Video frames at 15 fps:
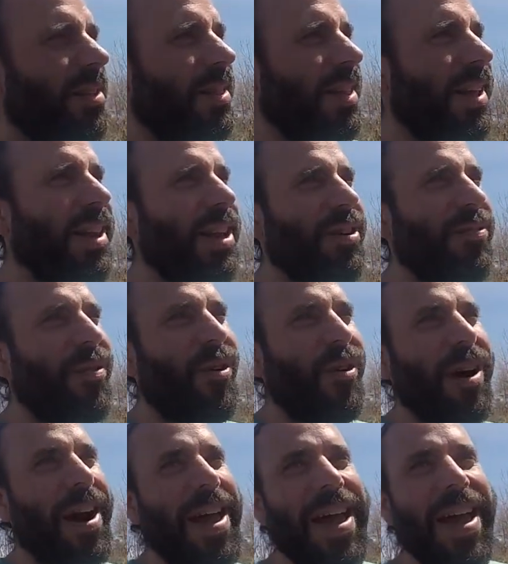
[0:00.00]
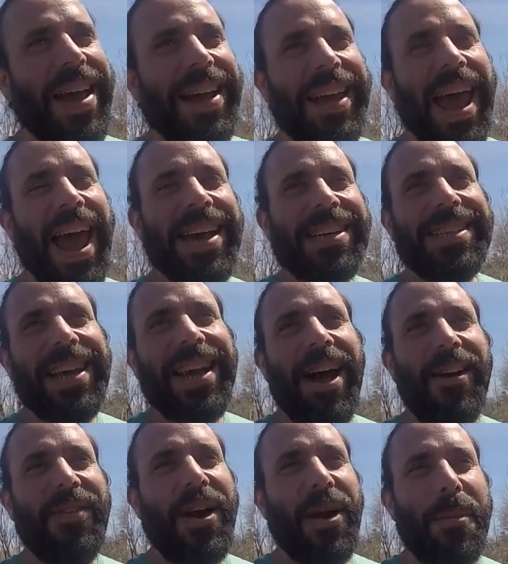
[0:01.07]
They look for casting
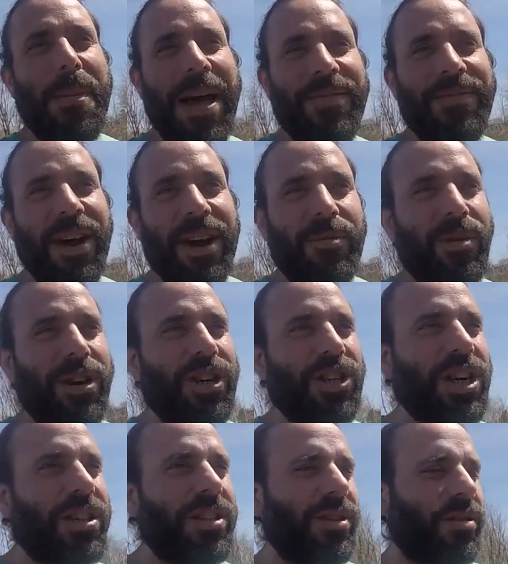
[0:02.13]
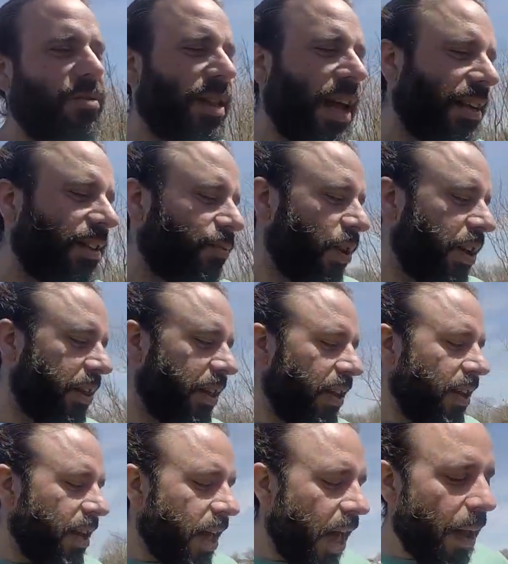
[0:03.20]
out their bad vibration. That's what
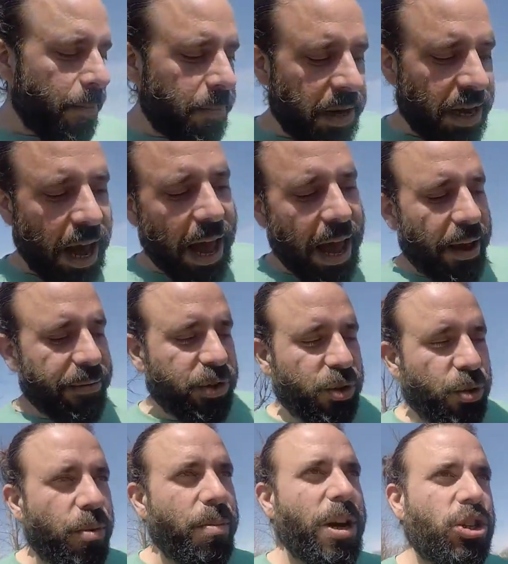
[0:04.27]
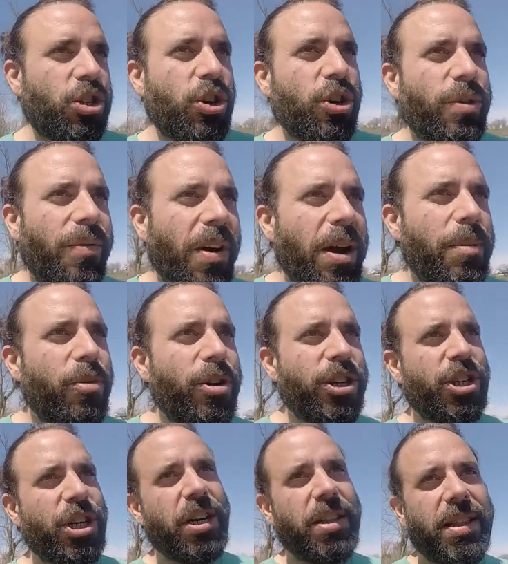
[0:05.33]
I have so much good
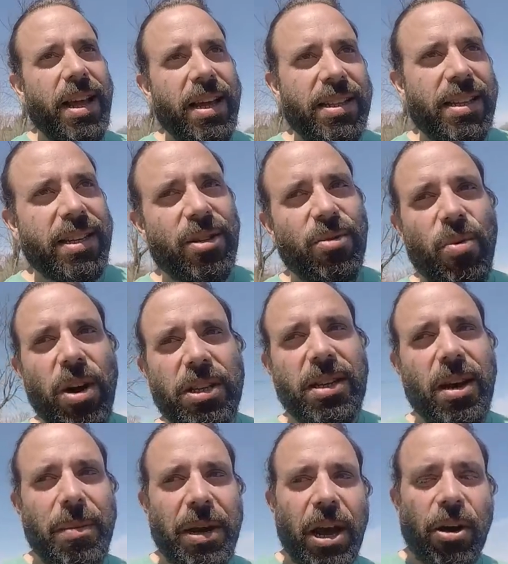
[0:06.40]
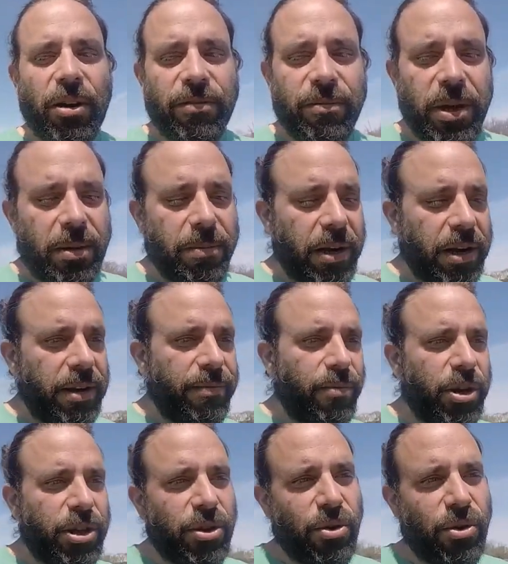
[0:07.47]
vibration, that is what's coming out of me. But
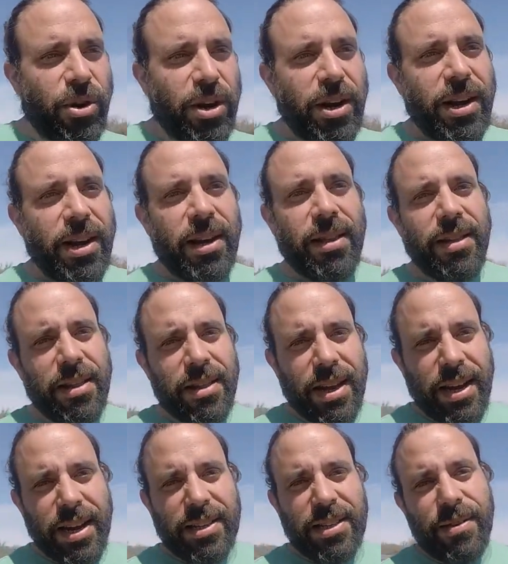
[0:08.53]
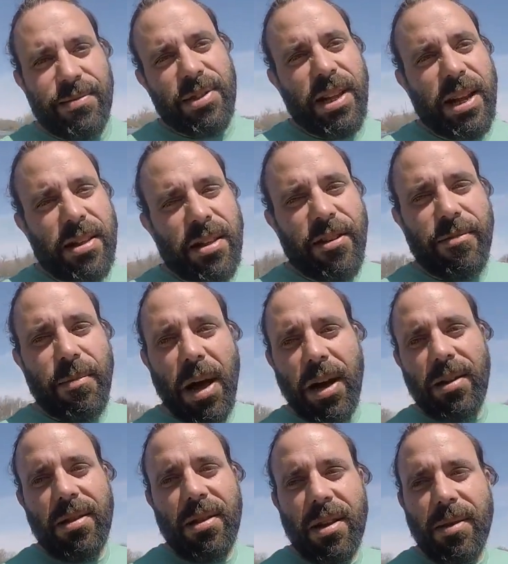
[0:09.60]
when you're in the negative state of
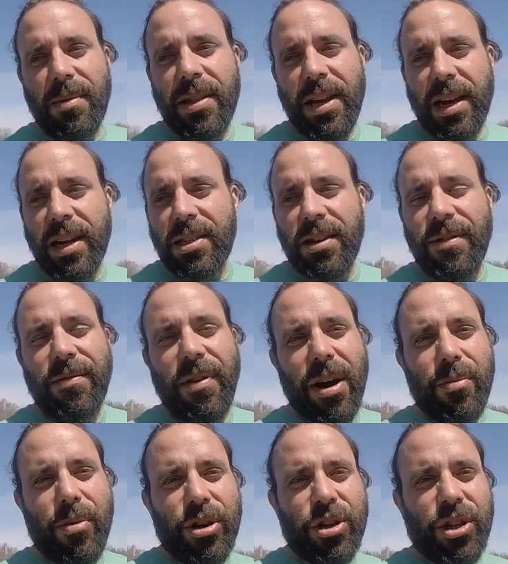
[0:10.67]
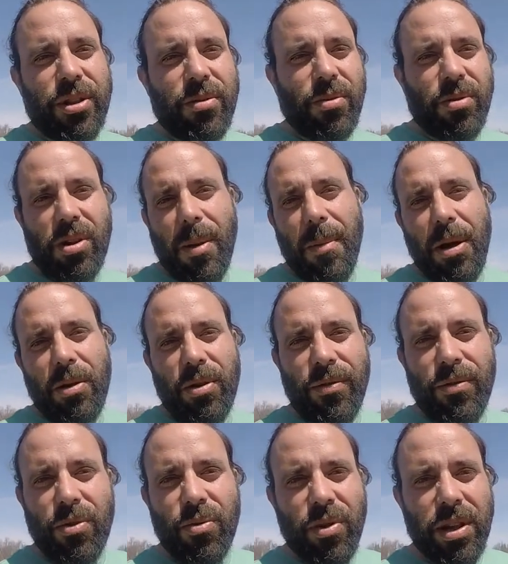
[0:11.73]
mind, the negative vibration will come out
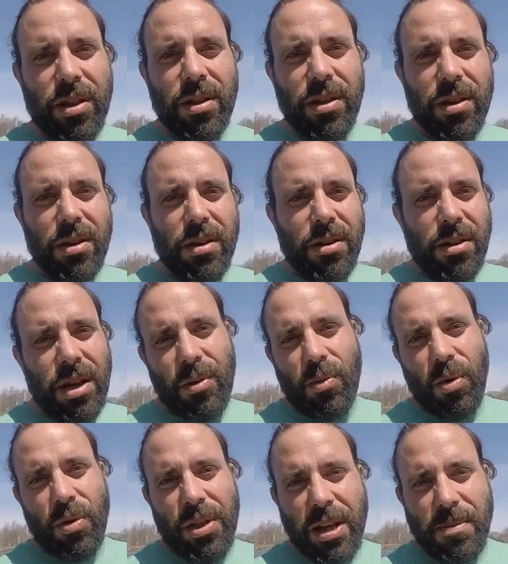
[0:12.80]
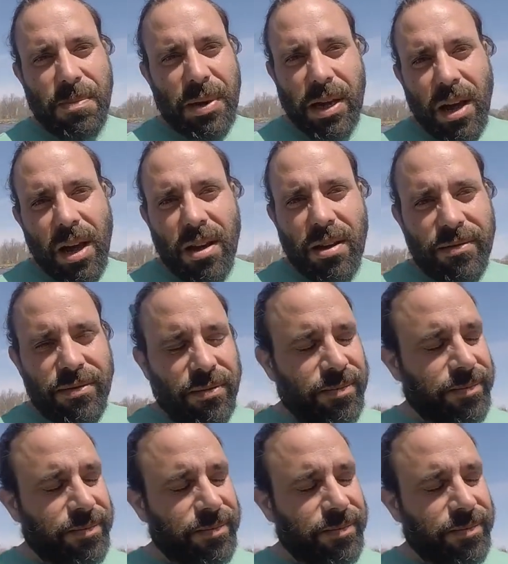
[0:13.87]
of you and it will not be love.